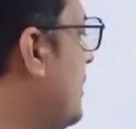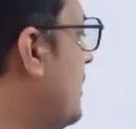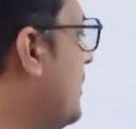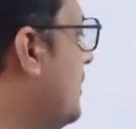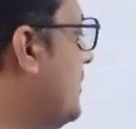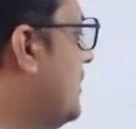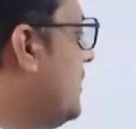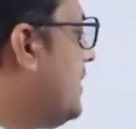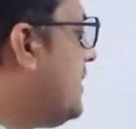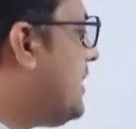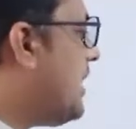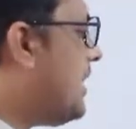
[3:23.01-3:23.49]

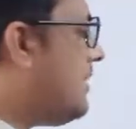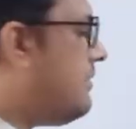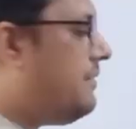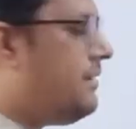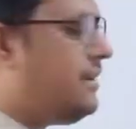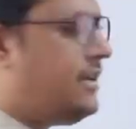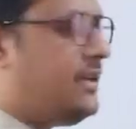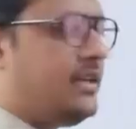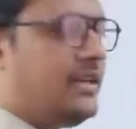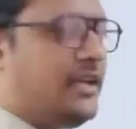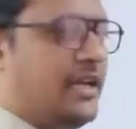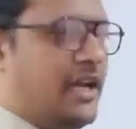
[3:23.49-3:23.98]
the
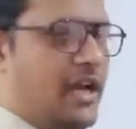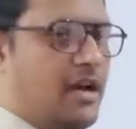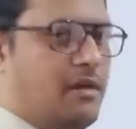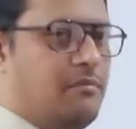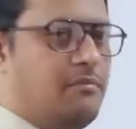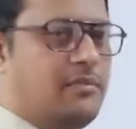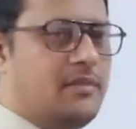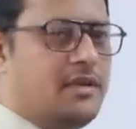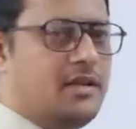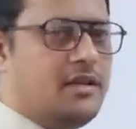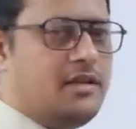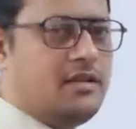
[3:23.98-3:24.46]
cavity
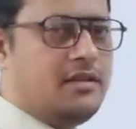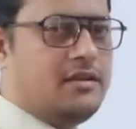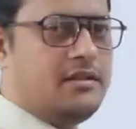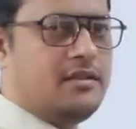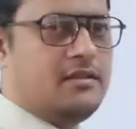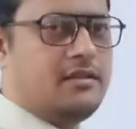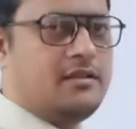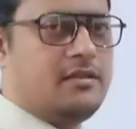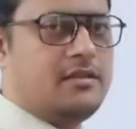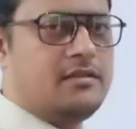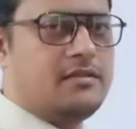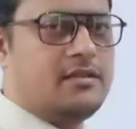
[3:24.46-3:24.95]
gap,
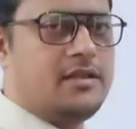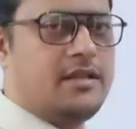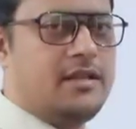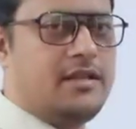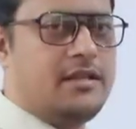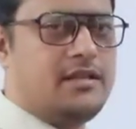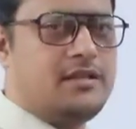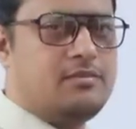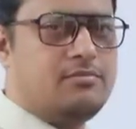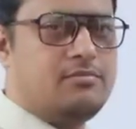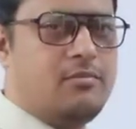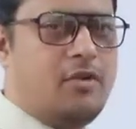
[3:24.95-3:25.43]
that
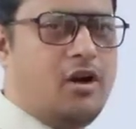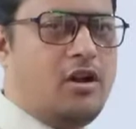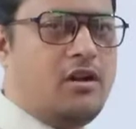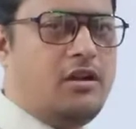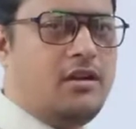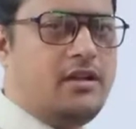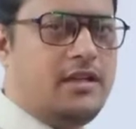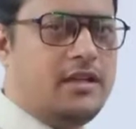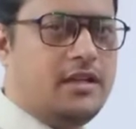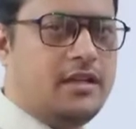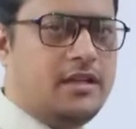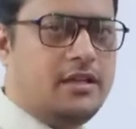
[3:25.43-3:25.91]
is small
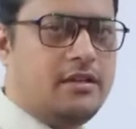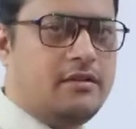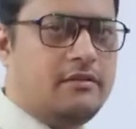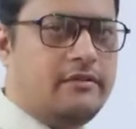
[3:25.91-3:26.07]
d,